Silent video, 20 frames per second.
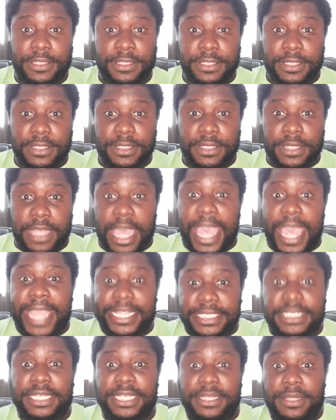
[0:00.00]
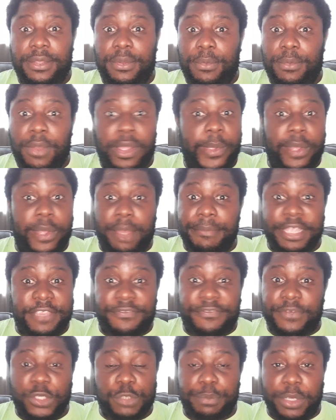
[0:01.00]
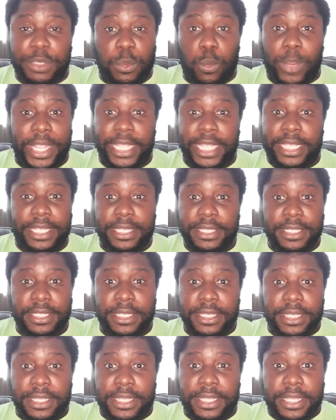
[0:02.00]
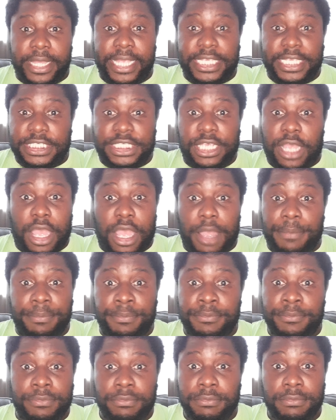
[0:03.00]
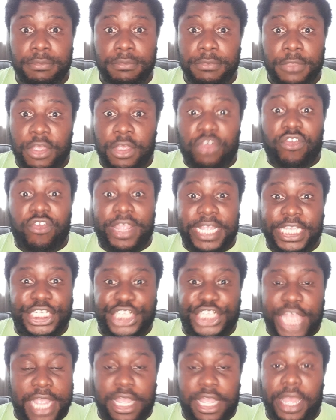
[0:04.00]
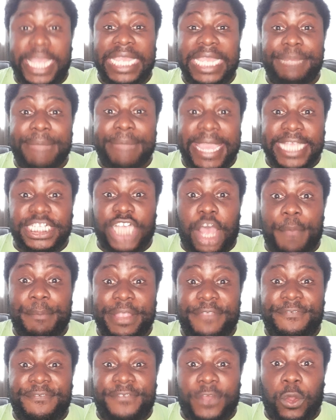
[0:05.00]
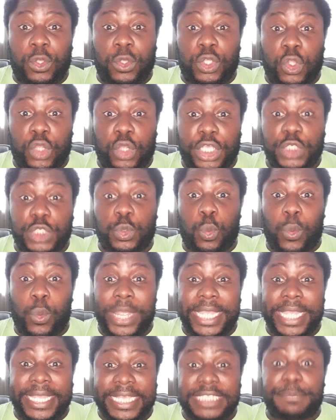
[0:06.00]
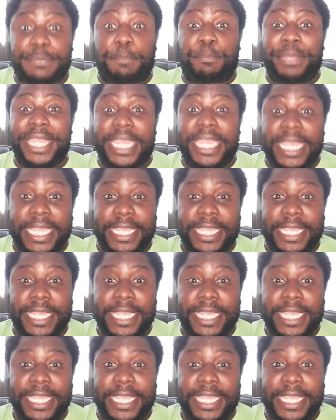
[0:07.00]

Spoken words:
And whether our midfield's been weak, it's Granit Xhaka. He makes our midfield look as weak as pea.